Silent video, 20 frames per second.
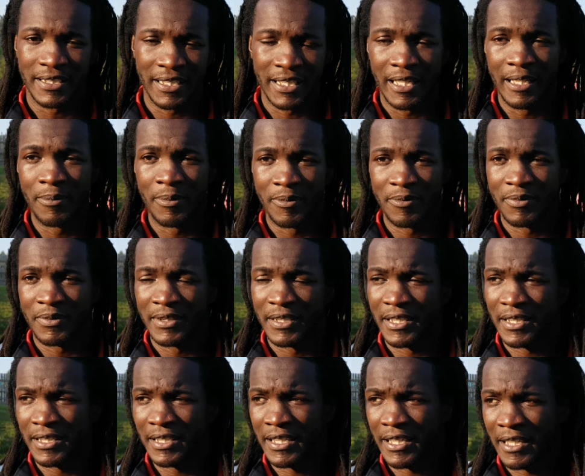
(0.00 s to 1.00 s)
to keep him for
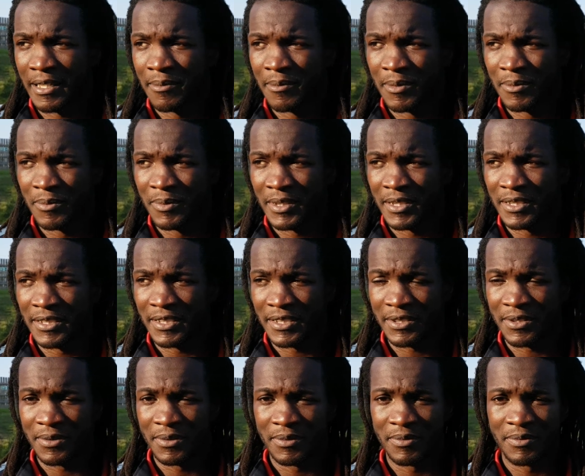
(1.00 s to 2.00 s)
another game, and we can just
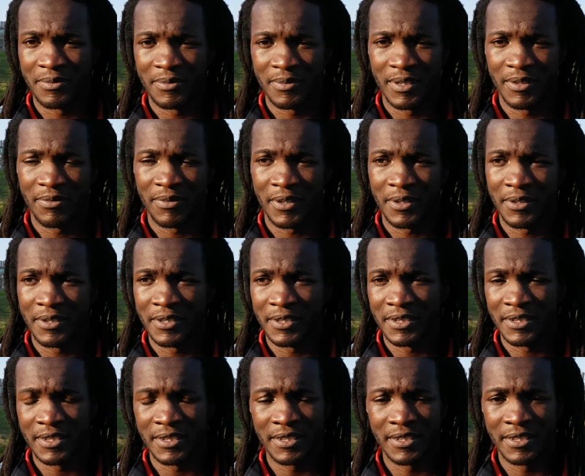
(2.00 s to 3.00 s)
sort of refocus
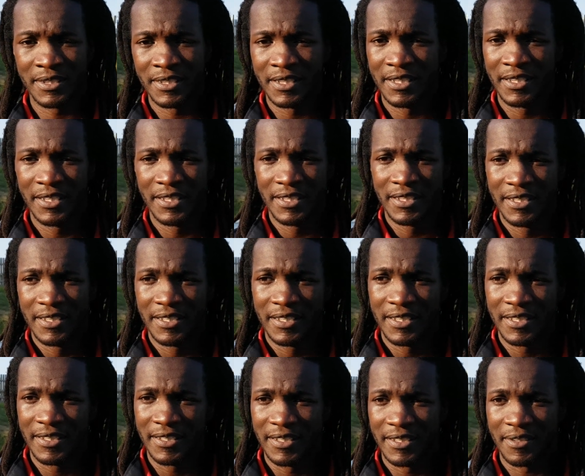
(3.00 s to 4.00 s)
and,
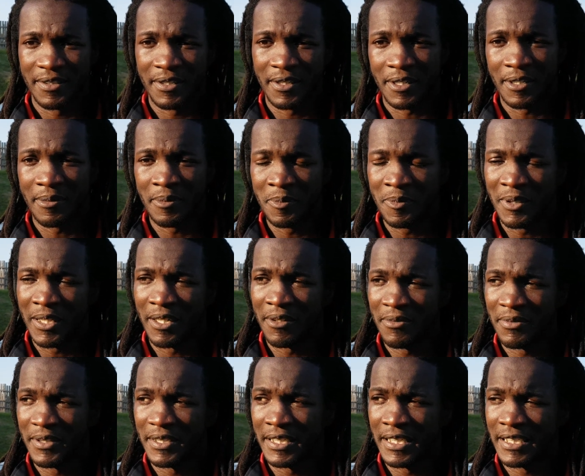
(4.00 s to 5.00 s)
you know, calm him down
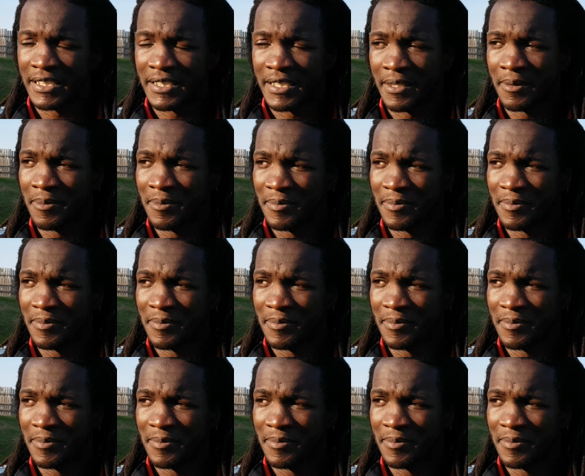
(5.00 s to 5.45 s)
for the next game.